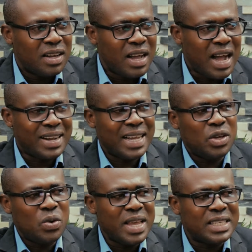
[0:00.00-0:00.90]
How can
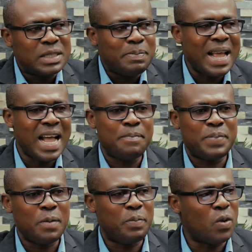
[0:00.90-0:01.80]
you inspire
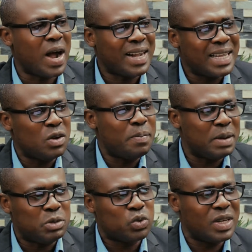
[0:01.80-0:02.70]
people? How can you be able to